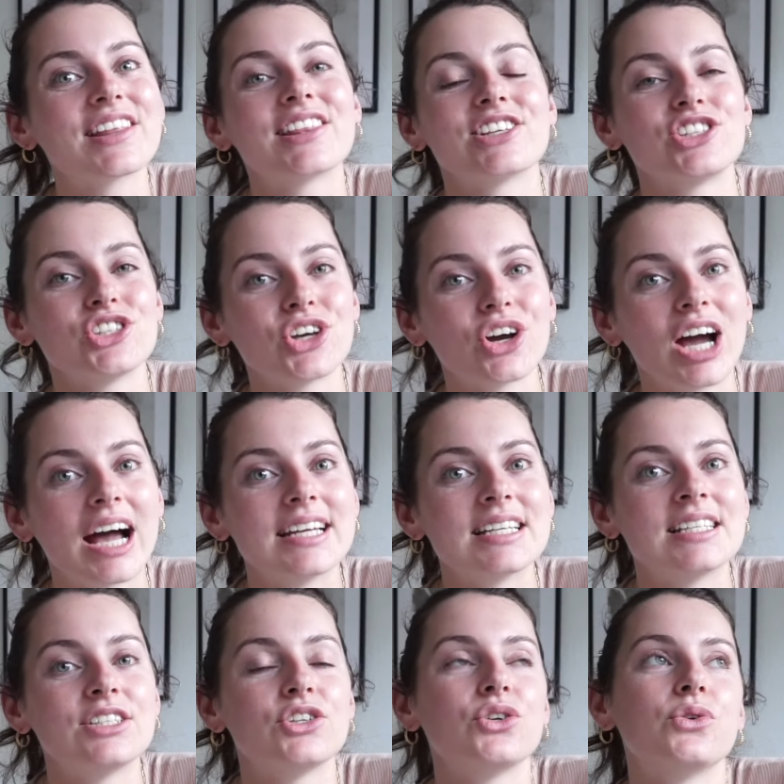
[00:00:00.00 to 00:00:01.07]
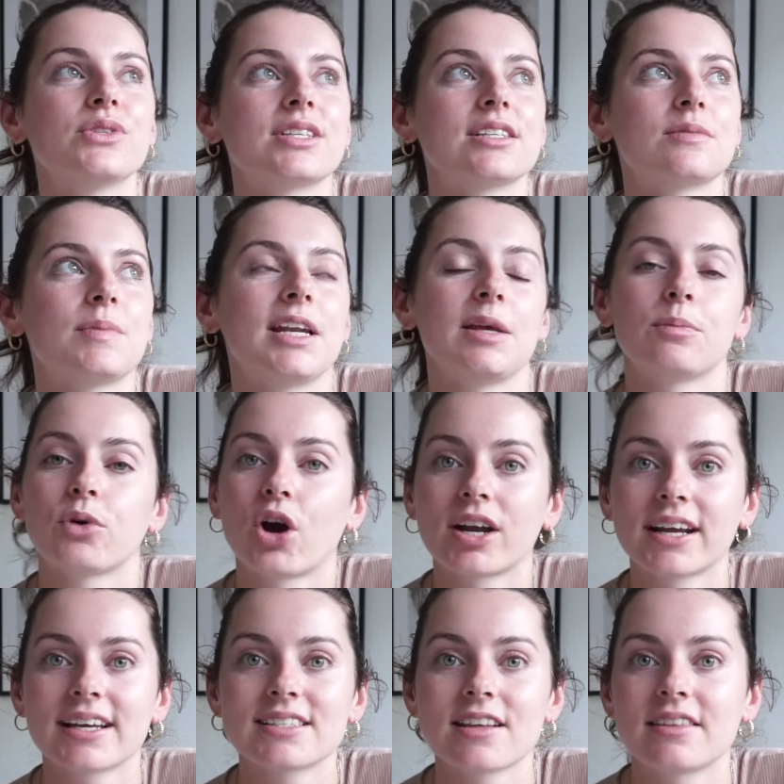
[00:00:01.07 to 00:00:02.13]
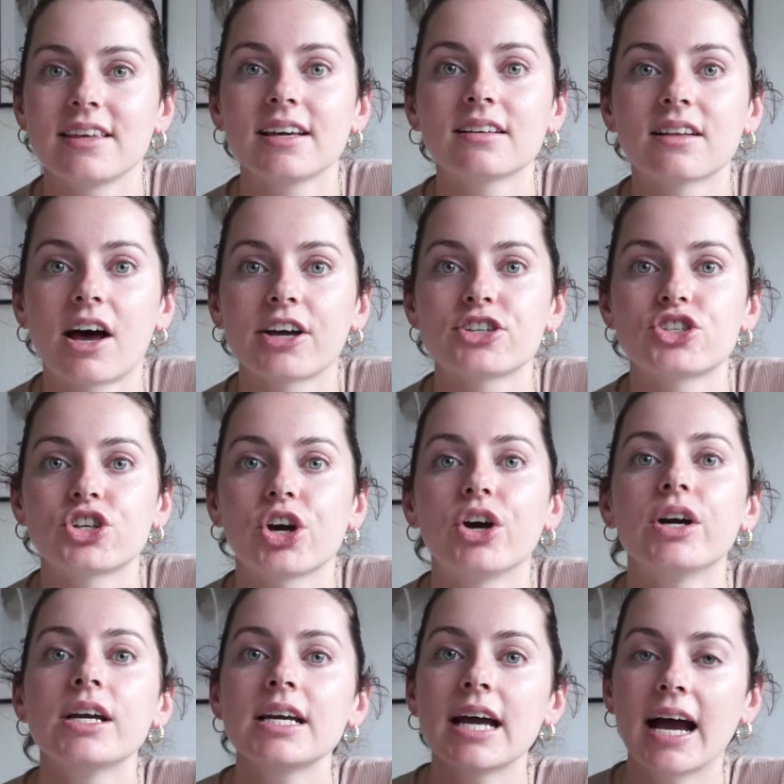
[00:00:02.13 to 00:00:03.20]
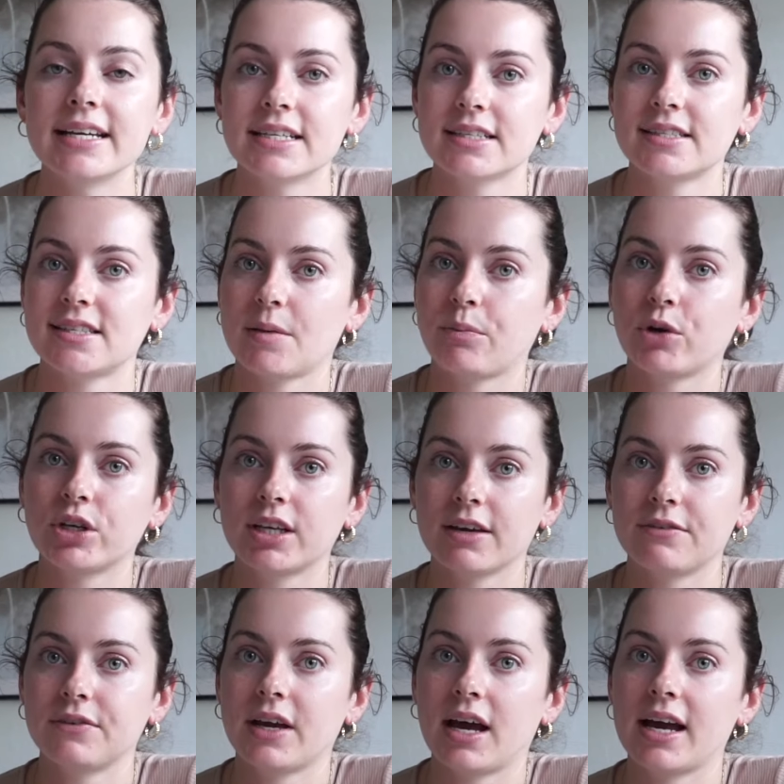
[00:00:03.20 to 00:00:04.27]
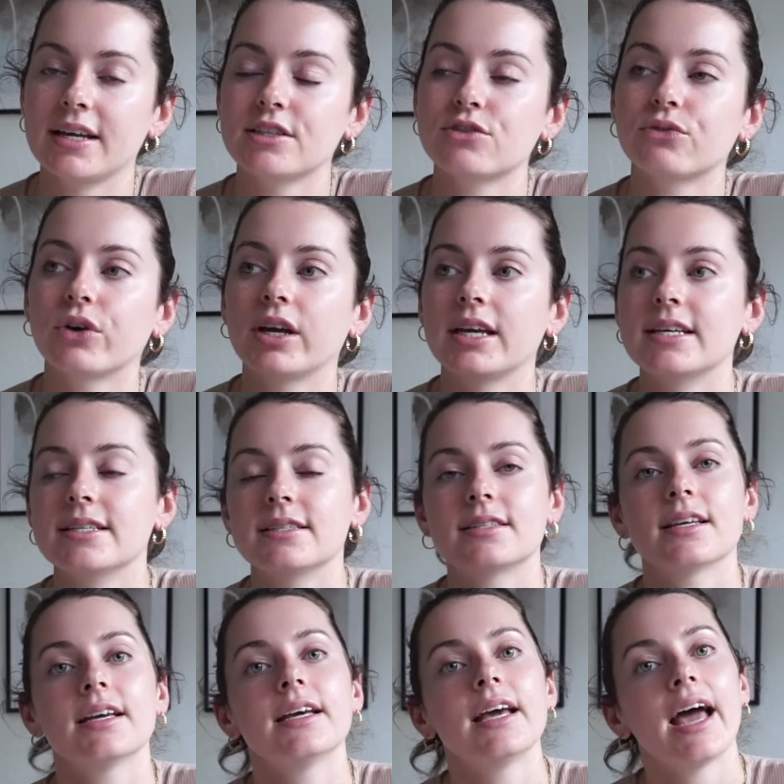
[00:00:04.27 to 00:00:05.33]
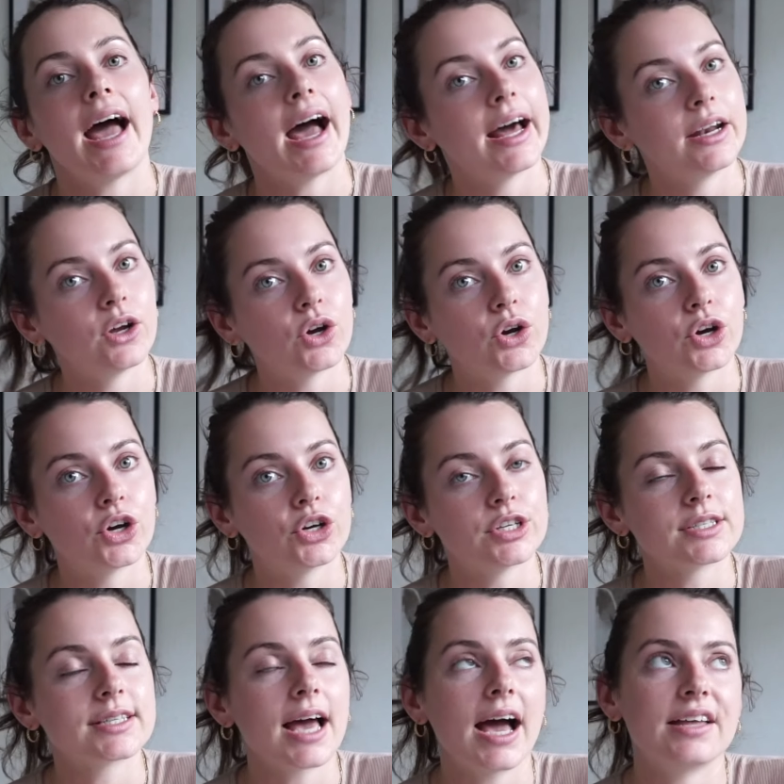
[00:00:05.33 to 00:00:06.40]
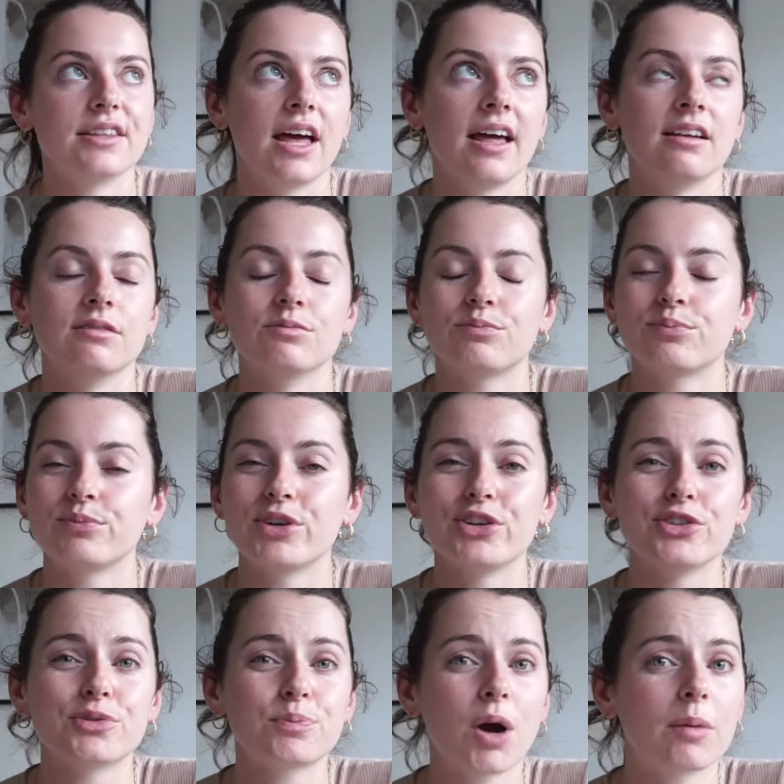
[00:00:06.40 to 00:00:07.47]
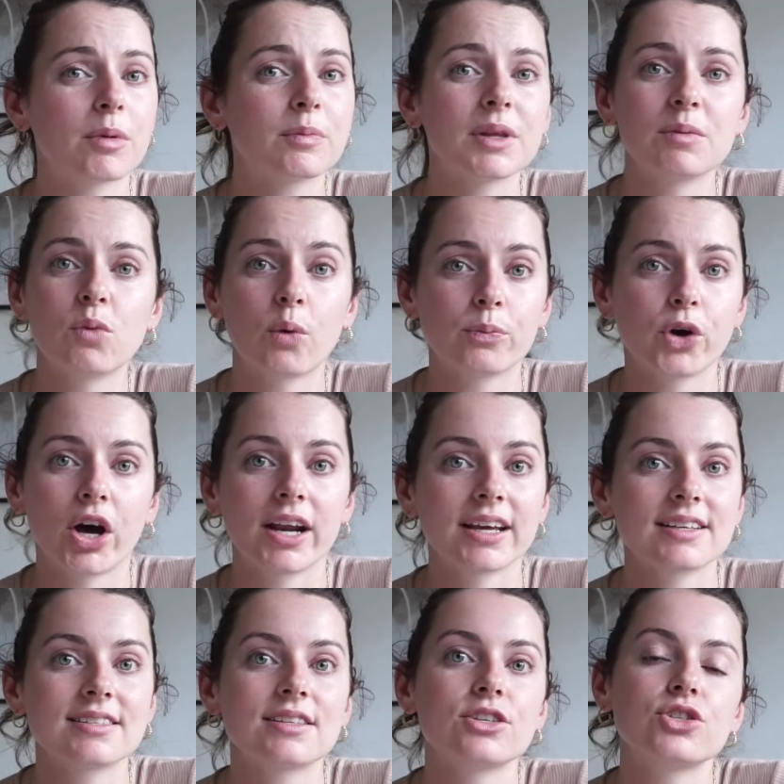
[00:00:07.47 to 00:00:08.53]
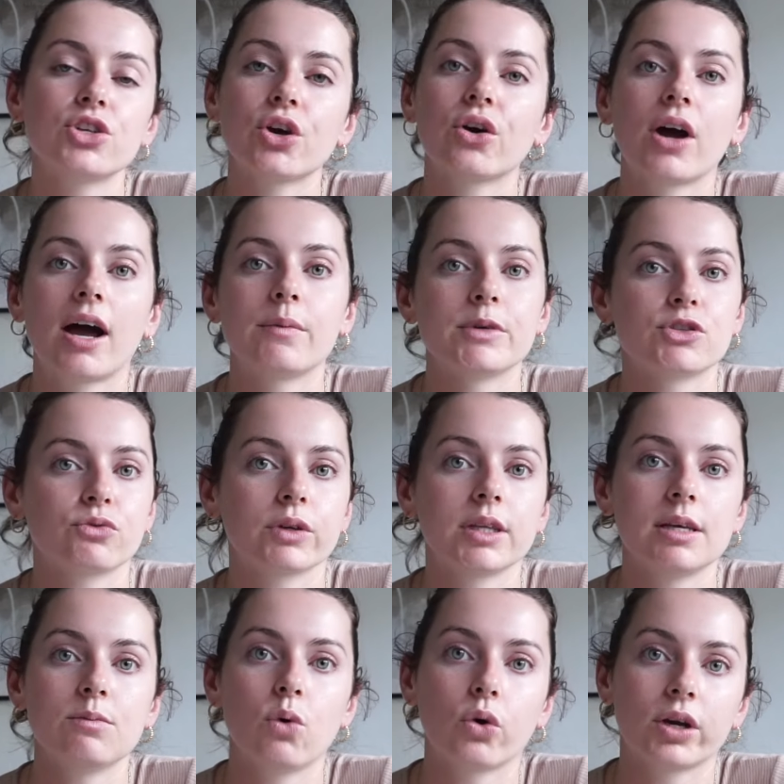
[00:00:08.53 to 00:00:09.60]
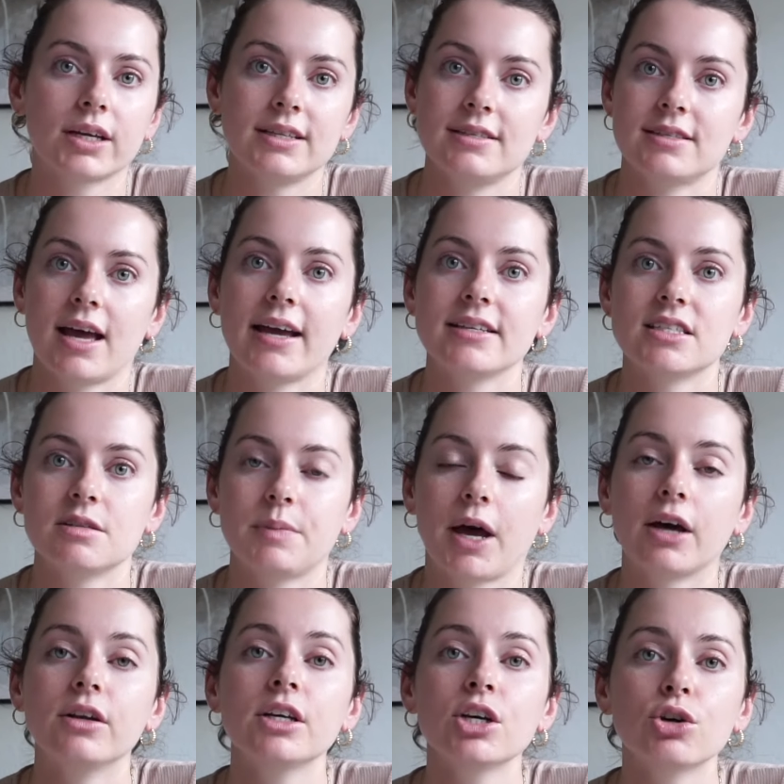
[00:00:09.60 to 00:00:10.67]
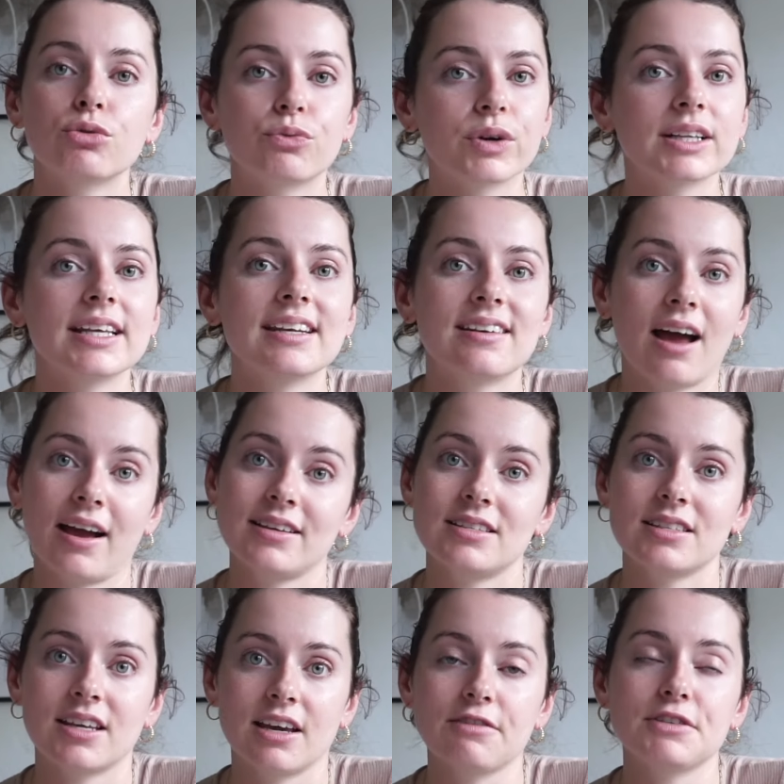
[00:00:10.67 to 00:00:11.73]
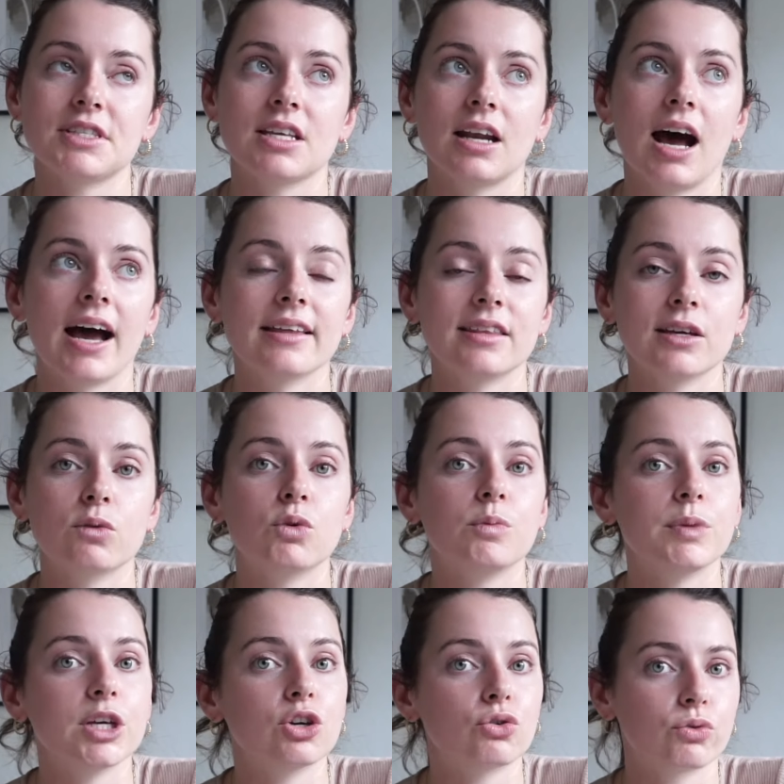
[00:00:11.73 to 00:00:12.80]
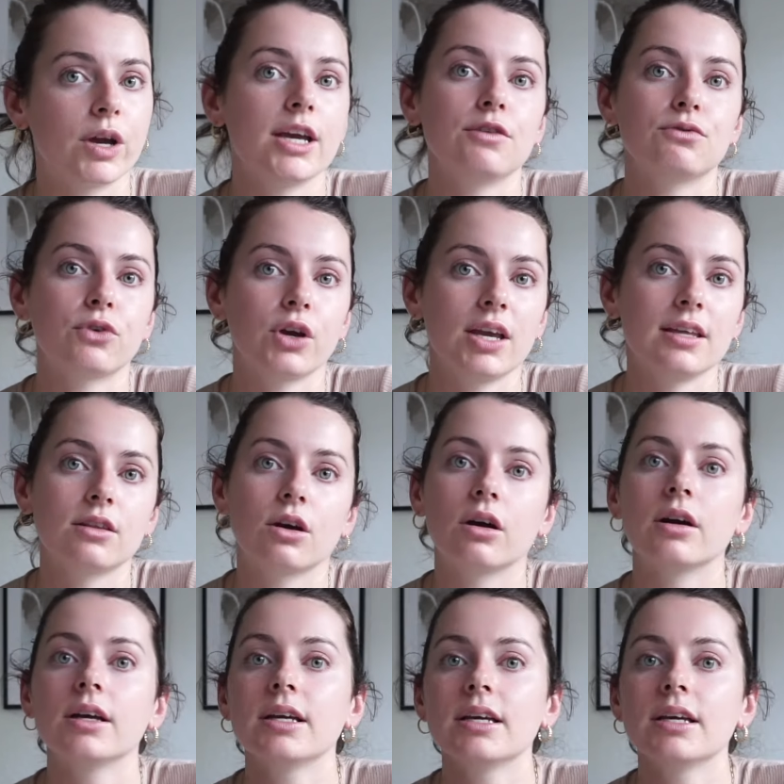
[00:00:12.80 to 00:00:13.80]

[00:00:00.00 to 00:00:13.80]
This year, I didn't use as many products. I think last year I did separate gift guides for his and hers, and then we used probably more products. This year, I was really more concise about really nice gifts that I think would be great for either,